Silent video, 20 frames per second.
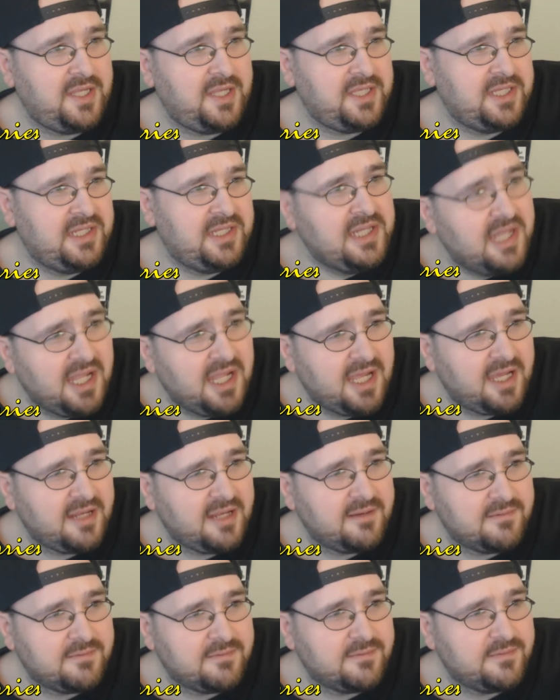It's
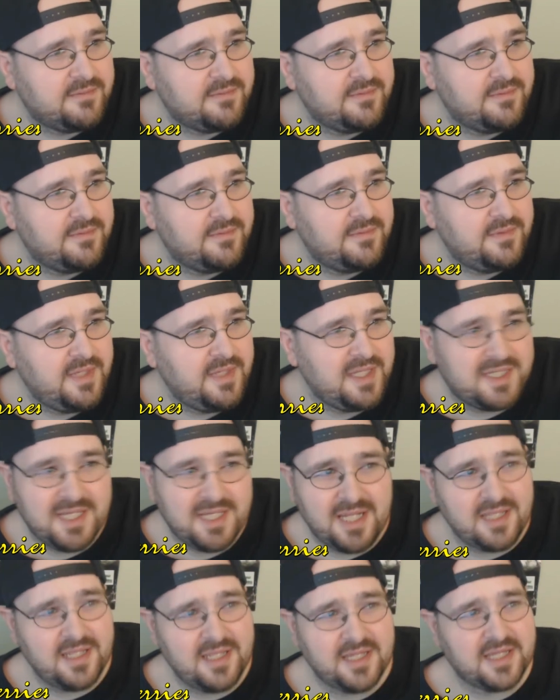not
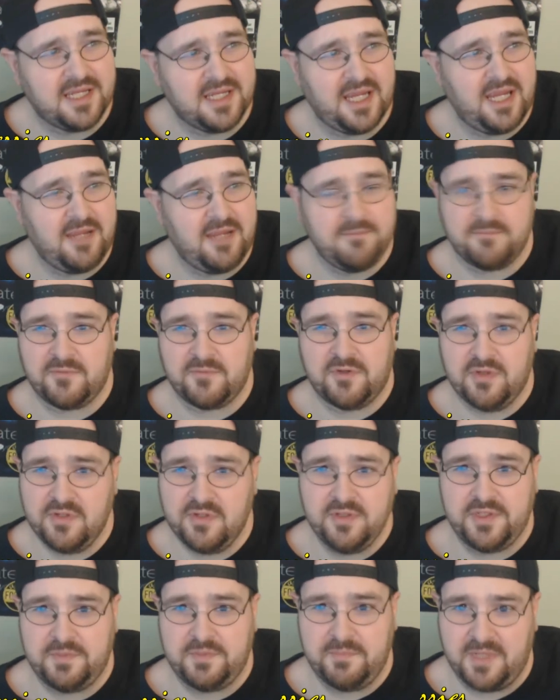like Cap'n
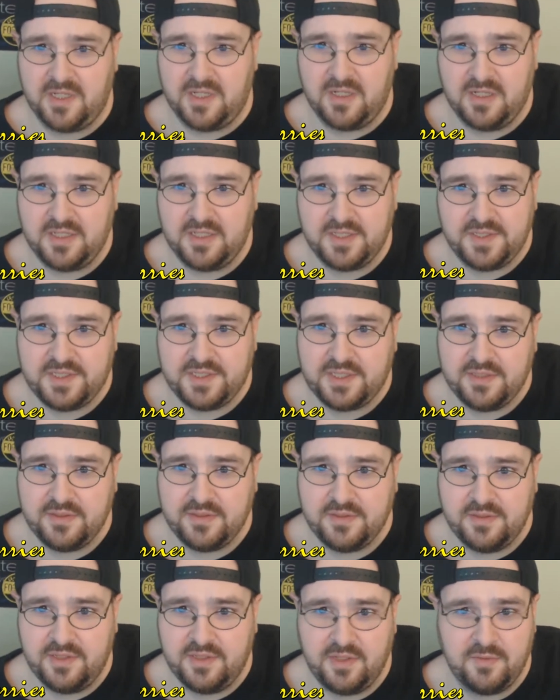Crunch berries,
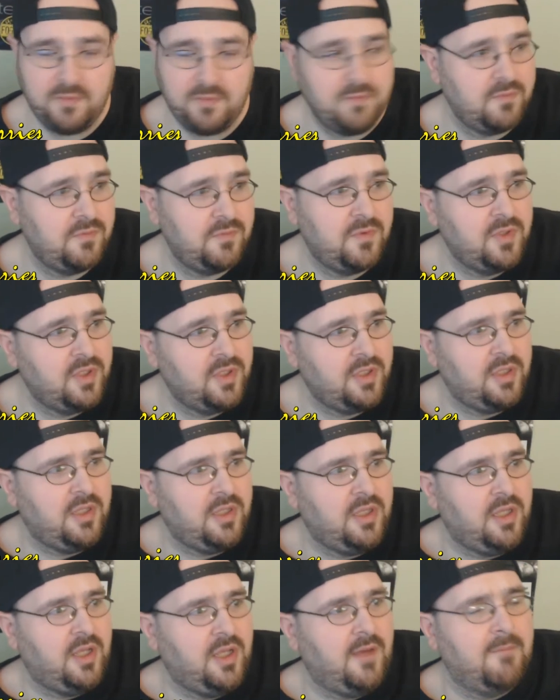no.
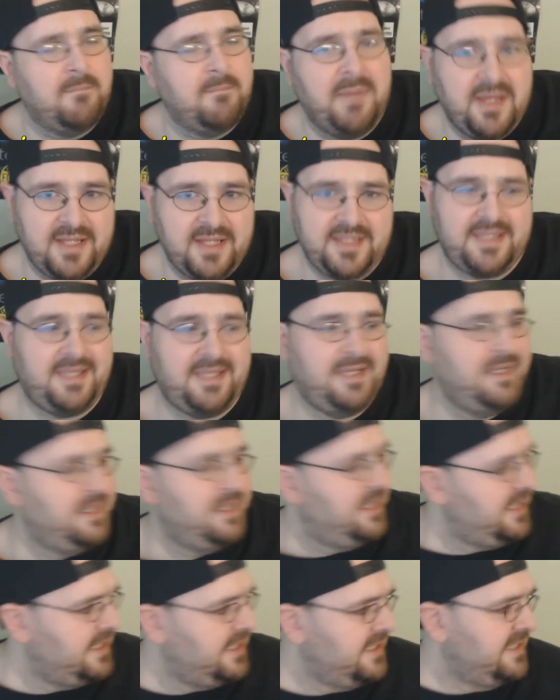But
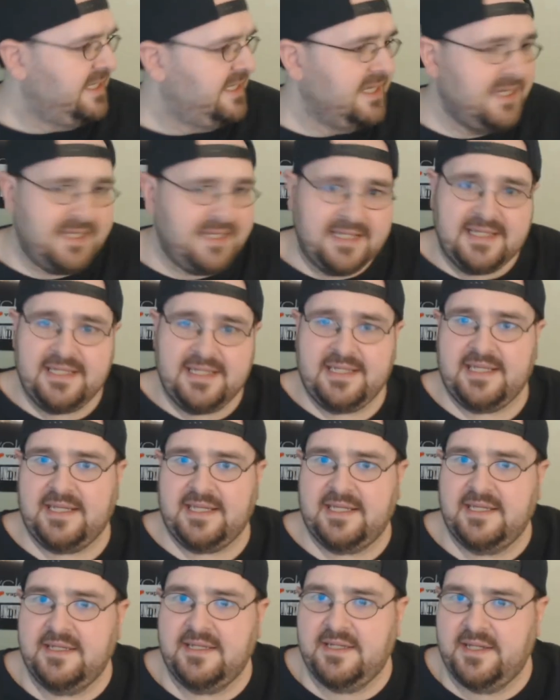it
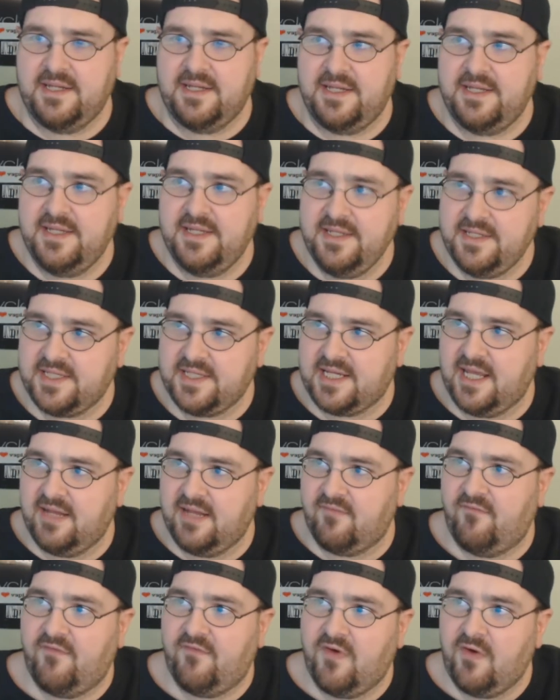does
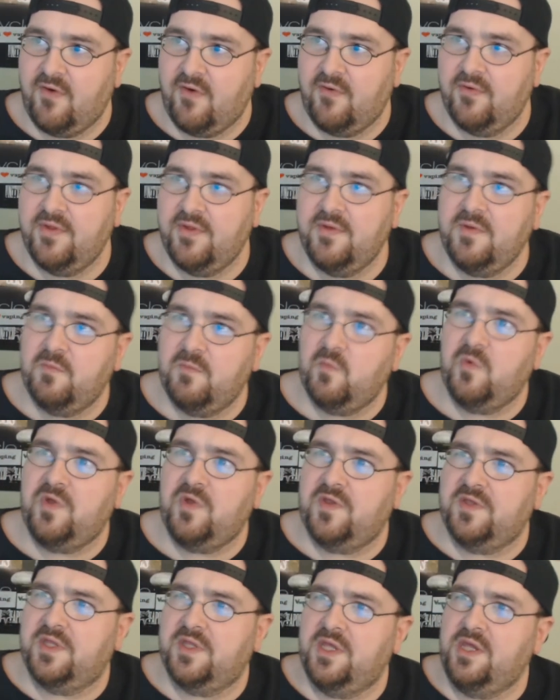kind of fall
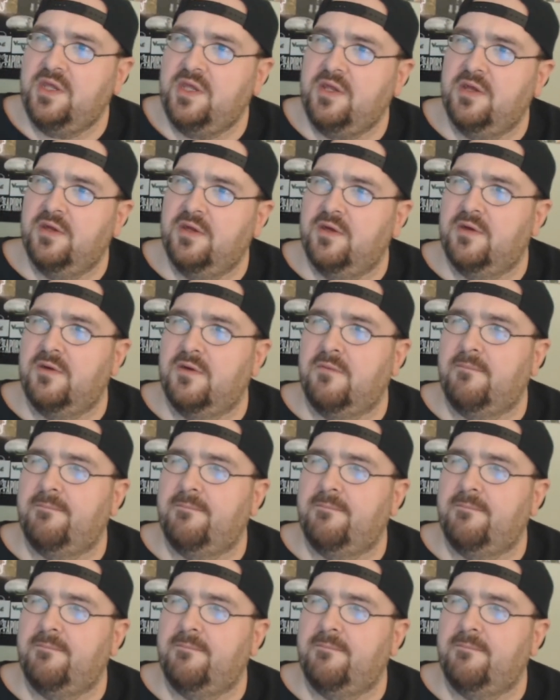with the